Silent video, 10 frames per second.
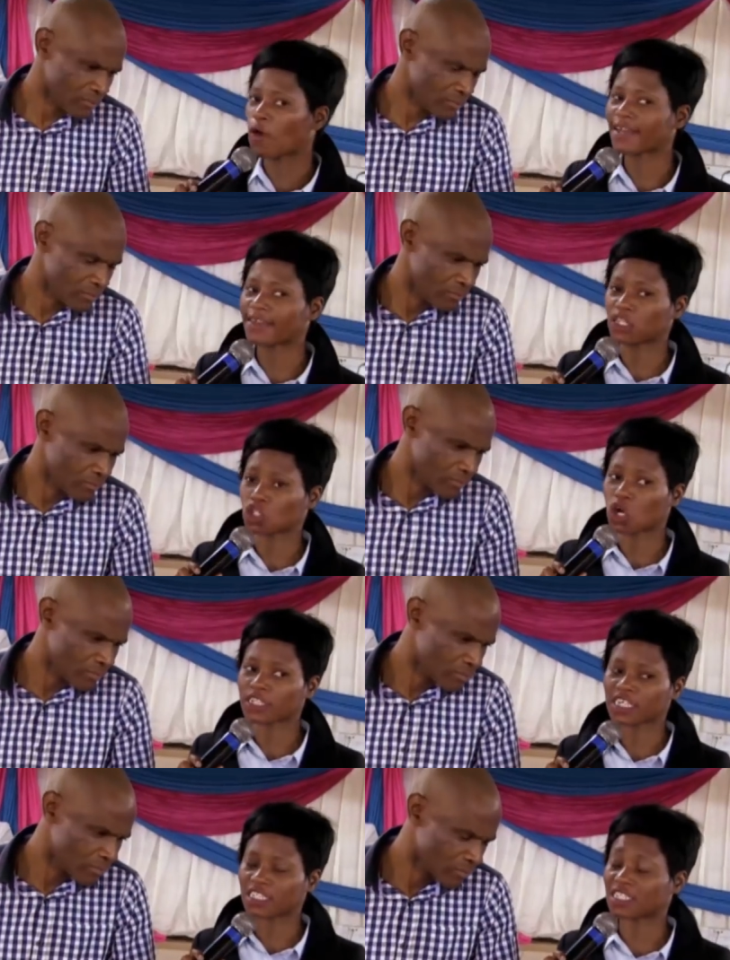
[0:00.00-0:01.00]
Speaker 1: of what the
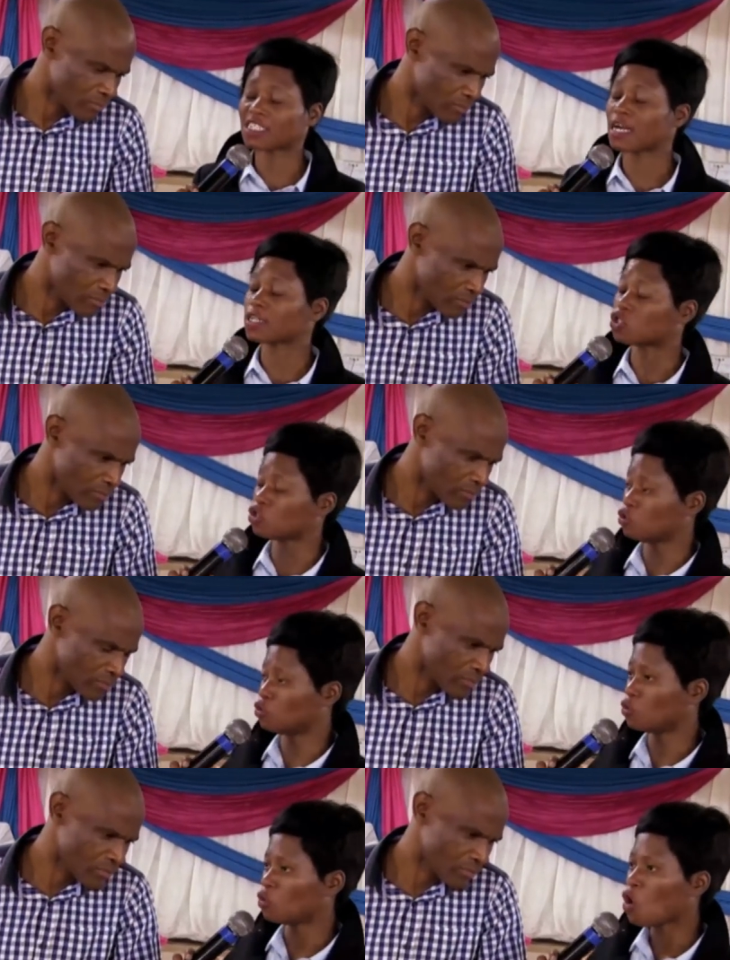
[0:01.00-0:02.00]
doctors said to
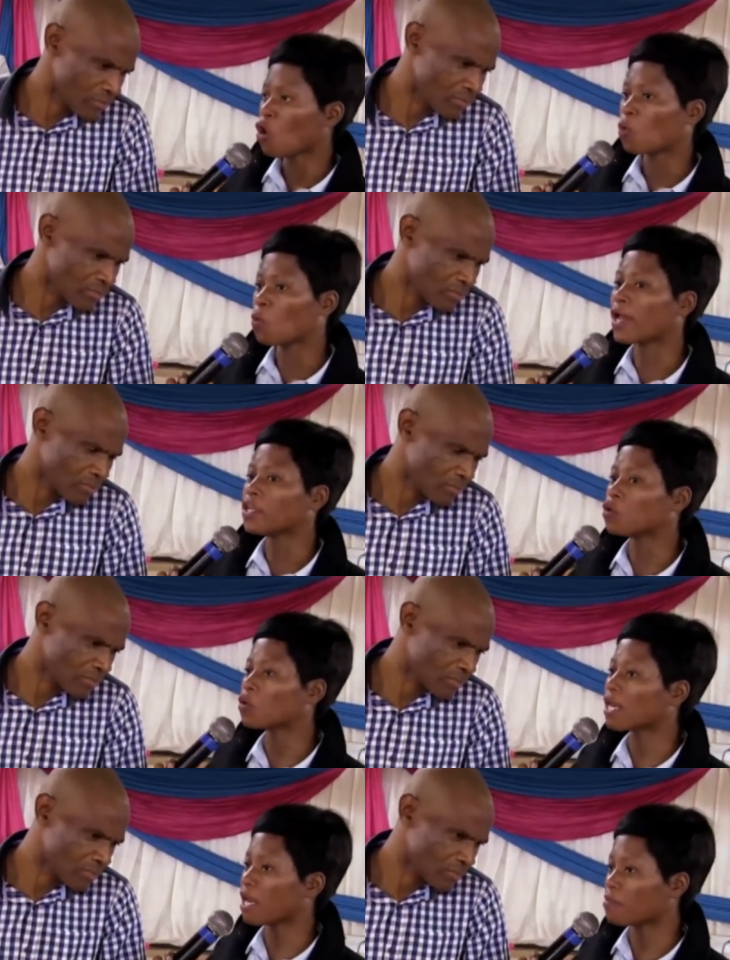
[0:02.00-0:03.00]
you, when
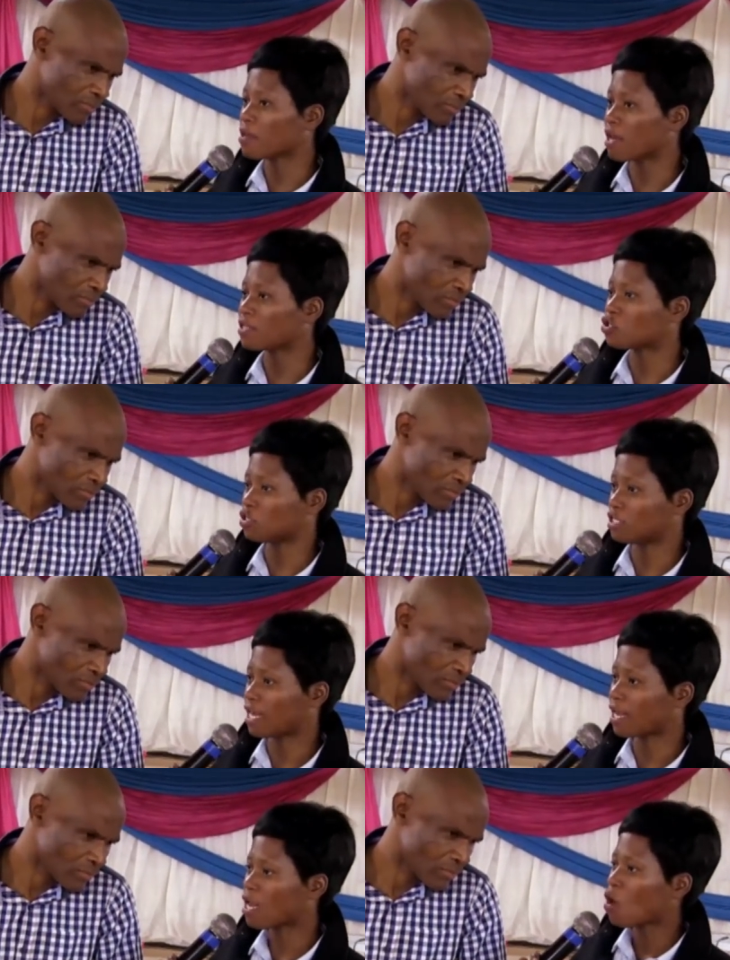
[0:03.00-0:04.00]
you came here
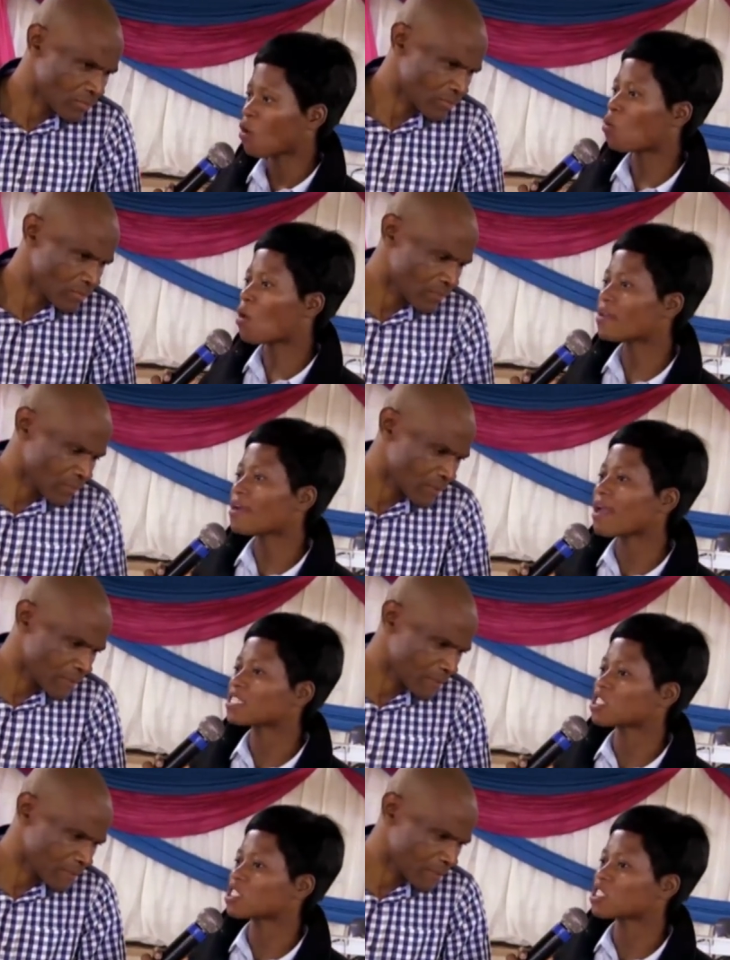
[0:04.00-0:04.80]
today, what